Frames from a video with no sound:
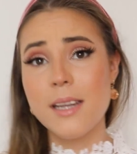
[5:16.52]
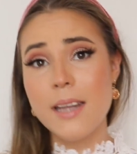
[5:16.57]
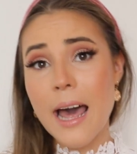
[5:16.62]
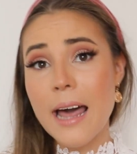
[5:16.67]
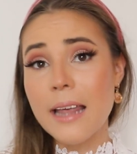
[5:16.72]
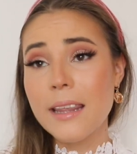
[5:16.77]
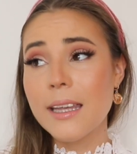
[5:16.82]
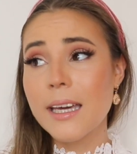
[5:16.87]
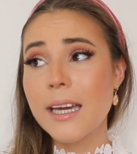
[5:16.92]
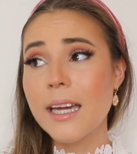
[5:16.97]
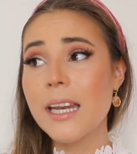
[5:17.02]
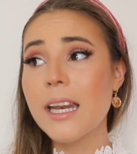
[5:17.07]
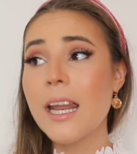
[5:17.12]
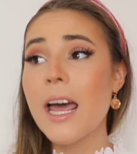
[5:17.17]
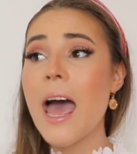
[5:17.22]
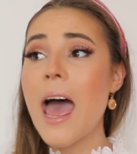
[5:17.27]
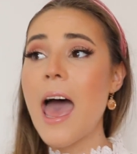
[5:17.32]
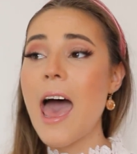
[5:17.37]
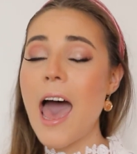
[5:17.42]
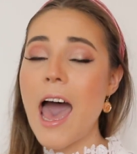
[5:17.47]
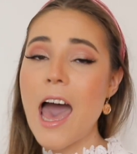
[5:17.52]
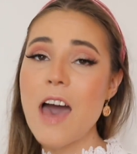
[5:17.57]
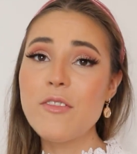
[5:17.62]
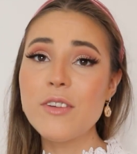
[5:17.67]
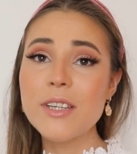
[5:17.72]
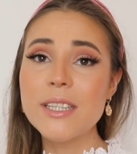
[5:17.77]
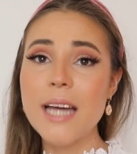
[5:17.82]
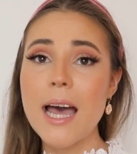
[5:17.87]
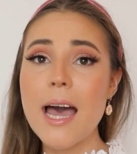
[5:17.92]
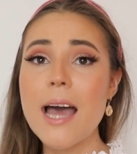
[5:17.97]
nothing,
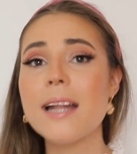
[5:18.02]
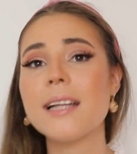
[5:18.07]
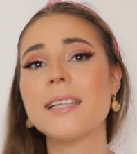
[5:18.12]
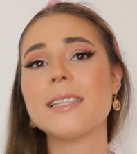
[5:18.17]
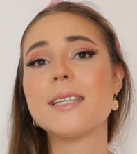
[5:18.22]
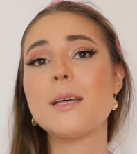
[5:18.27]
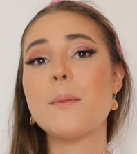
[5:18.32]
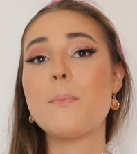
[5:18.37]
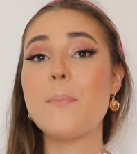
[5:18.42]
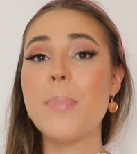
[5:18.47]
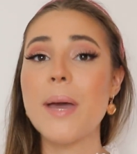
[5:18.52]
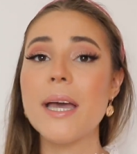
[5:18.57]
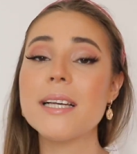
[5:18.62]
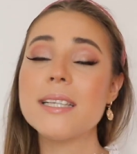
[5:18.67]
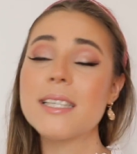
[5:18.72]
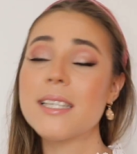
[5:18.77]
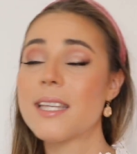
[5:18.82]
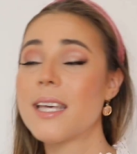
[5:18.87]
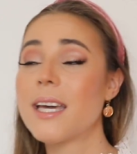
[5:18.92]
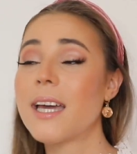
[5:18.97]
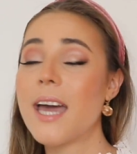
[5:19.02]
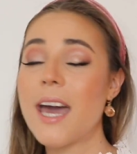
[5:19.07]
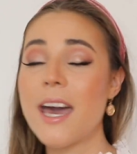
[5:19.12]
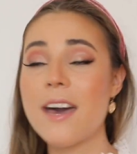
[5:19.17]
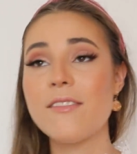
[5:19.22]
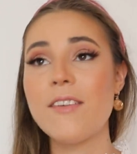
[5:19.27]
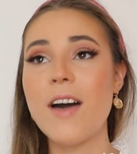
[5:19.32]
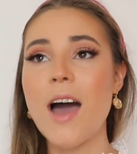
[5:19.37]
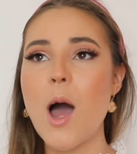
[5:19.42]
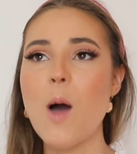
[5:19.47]
have it done, it's the best thing
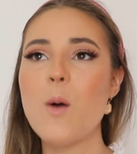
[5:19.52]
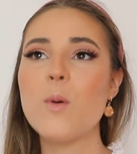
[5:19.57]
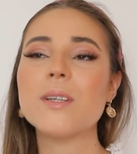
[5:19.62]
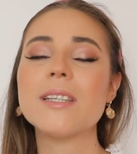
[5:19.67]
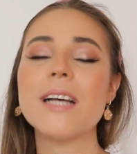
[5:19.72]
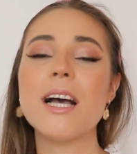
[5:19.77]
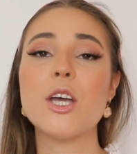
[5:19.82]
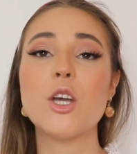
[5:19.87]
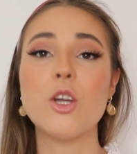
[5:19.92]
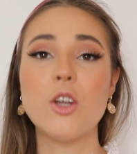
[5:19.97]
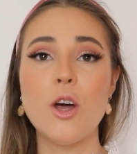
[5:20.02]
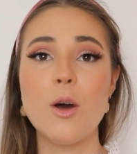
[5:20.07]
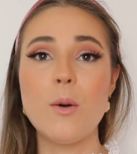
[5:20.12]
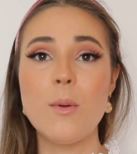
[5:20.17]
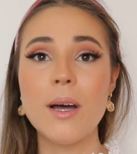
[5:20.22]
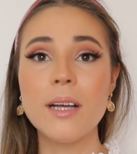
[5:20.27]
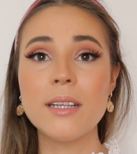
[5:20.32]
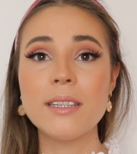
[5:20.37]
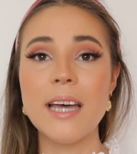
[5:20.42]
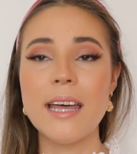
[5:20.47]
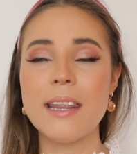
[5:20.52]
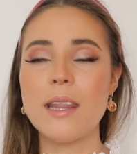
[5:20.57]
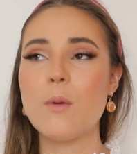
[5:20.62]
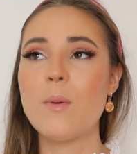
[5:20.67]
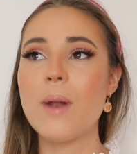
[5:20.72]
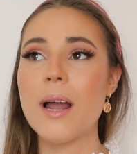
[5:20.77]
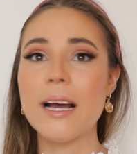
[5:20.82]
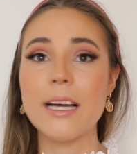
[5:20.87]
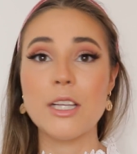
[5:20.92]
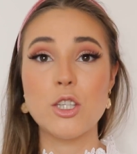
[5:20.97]
ever, I was like, you know what? And they
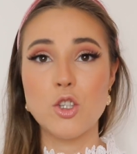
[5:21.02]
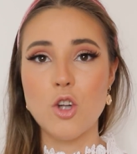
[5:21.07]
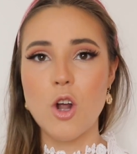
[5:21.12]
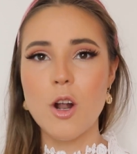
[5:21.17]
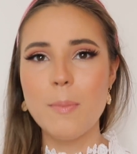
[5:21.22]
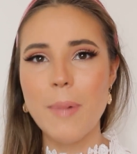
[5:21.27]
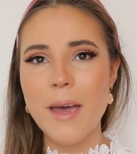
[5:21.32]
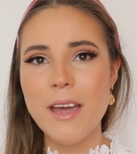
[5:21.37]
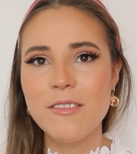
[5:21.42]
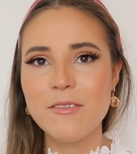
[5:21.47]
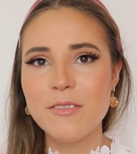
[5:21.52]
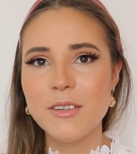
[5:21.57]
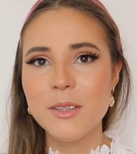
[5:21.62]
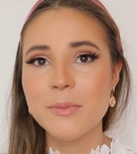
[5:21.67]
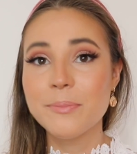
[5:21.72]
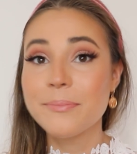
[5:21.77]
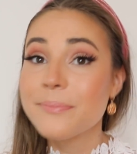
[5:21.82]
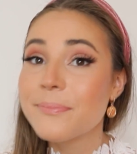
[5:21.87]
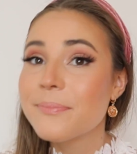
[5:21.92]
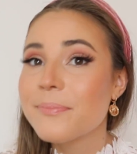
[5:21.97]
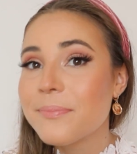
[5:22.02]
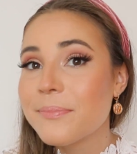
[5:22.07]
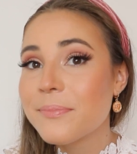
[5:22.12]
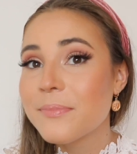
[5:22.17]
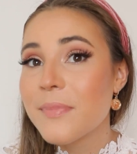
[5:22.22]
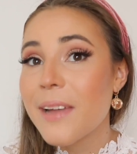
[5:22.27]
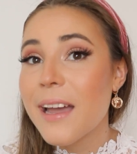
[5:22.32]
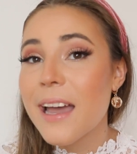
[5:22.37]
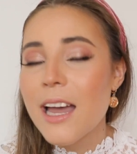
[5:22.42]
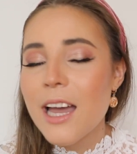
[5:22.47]
were like, it's not painful.
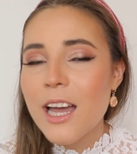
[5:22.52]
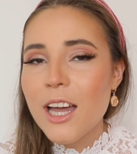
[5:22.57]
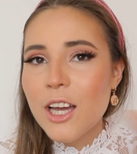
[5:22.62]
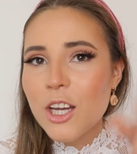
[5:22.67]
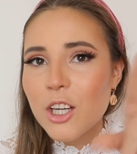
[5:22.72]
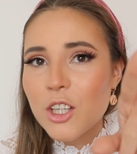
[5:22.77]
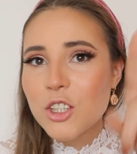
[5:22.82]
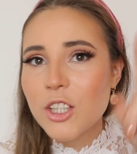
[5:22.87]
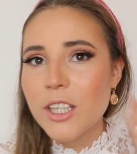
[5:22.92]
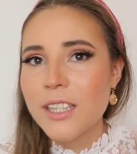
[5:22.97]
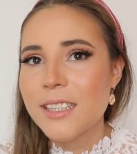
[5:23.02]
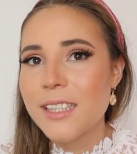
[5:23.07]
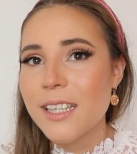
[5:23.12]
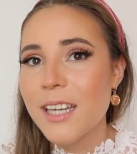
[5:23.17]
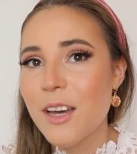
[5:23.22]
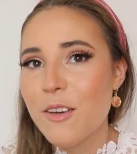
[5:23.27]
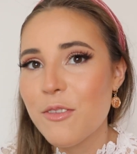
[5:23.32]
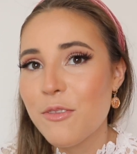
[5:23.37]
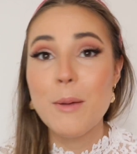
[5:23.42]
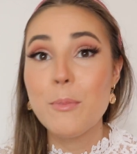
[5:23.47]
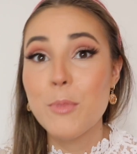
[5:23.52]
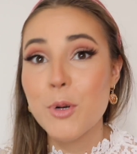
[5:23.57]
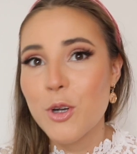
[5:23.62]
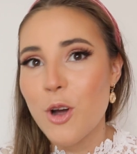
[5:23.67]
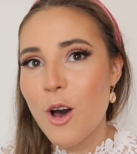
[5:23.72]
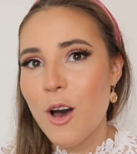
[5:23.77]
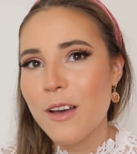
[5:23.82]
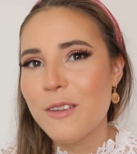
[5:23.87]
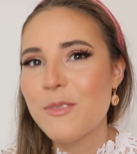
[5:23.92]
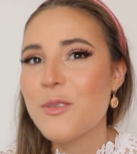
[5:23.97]
Jessica from
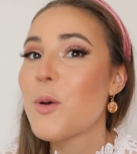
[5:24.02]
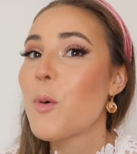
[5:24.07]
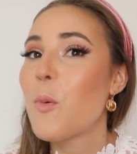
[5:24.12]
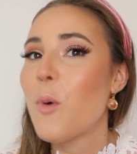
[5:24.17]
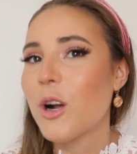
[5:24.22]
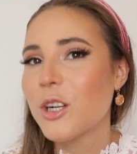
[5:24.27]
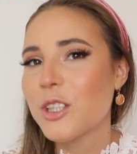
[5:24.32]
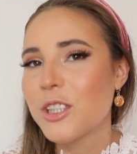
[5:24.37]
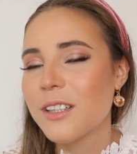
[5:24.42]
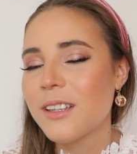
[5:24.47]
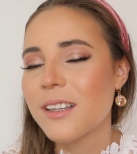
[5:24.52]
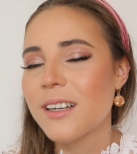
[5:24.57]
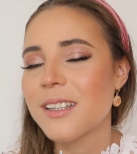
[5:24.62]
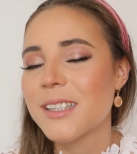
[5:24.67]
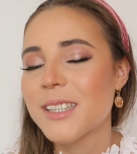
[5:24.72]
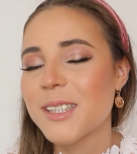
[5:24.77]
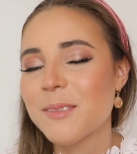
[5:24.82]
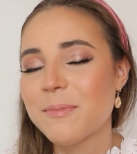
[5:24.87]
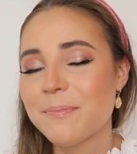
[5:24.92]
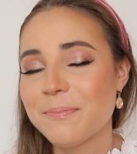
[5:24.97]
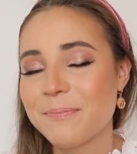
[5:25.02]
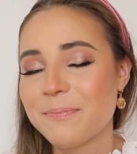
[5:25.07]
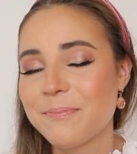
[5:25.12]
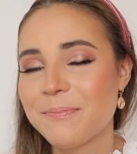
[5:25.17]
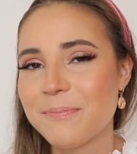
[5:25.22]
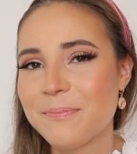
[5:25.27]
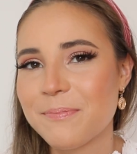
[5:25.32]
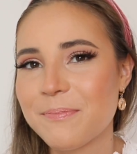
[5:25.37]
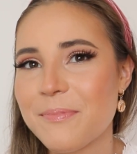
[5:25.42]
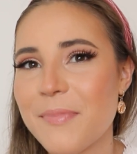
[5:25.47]
Bradar, if you're watching this,
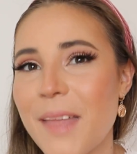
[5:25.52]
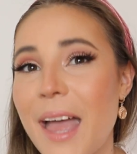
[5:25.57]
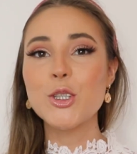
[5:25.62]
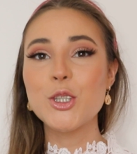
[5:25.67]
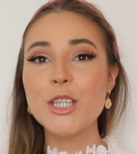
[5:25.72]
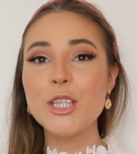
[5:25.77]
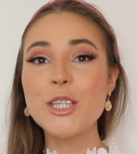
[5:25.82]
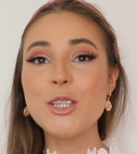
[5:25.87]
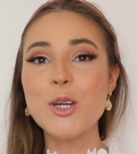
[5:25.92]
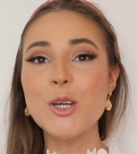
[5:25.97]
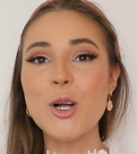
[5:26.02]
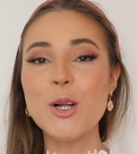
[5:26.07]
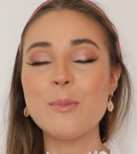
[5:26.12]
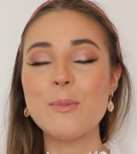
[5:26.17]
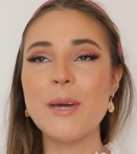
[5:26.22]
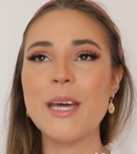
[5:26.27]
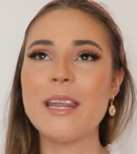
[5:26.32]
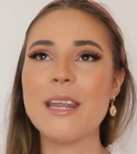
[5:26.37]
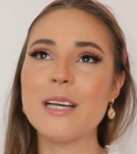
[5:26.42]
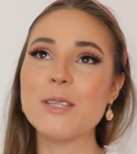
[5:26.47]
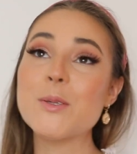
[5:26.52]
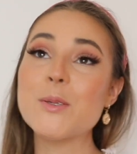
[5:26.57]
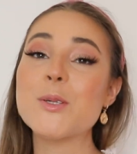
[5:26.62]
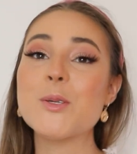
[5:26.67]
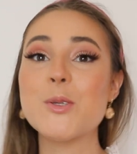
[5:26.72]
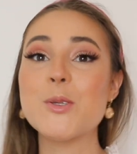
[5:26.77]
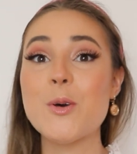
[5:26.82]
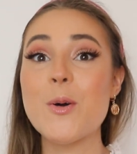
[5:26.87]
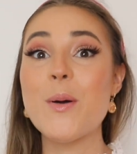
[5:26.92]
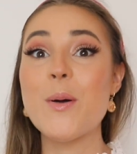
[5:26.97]
she told me this was
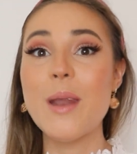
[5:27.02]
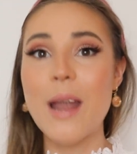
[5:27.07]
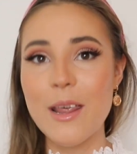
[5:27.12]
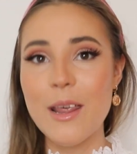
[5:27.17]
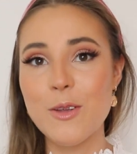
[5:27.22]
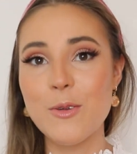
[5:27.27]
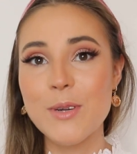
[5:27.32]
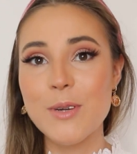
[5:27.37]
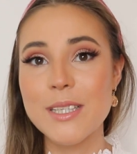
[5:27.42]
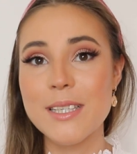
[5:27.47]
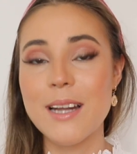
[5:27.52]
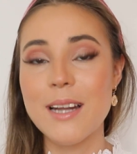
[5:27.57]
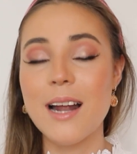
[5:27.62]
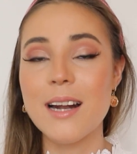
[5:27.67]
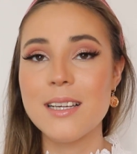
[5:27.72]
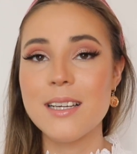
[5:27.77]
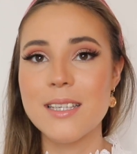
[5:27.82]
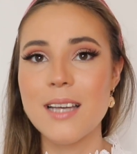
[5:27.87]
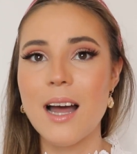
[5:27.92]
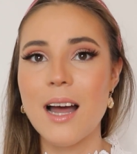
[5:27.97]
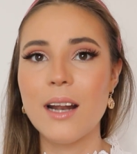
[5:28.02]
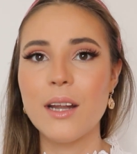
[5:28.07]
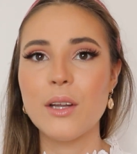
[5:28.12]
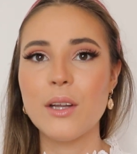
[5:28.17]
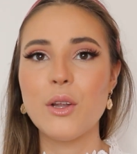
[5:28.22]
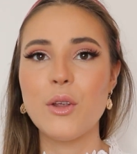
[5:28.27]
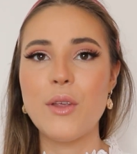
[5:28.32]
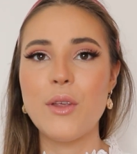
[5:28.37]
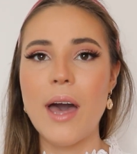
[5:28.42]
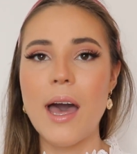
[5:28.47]
also another reason I
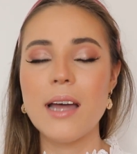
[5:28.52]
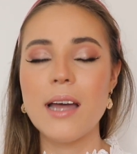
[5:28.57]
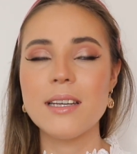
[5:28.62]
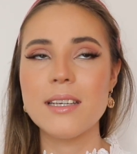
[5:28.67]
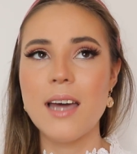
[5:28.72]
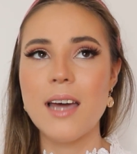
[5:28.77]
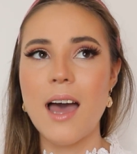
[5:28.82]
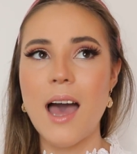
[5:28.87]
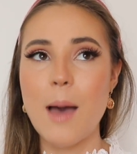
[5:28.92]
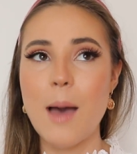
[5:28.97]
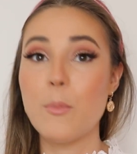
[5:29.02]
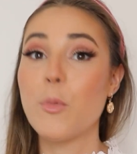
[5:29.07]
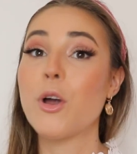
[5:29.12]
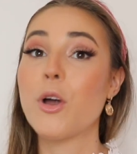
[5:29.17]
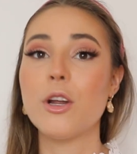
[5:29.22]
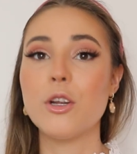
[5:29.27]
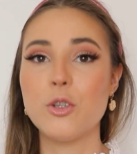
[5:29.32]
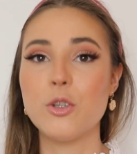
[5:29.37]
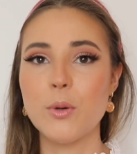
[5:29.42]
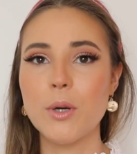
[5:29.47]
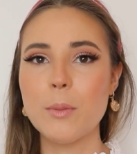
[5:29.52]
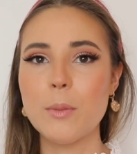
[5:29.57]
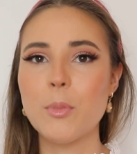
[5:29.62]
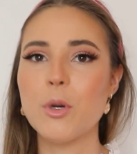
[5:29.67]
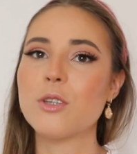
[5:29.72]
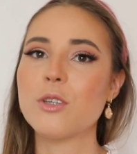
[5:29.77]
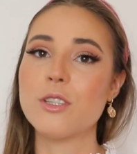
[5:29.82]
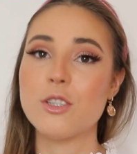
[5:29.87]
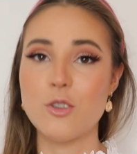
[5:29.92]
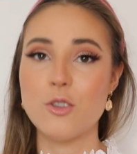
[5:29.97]
decided that I'm gonna do it,
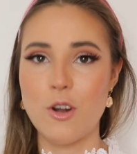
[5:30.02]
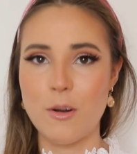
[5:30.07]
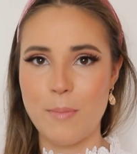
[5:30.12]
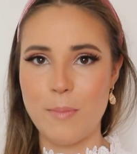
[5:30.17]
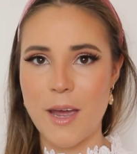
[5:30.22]
because it's not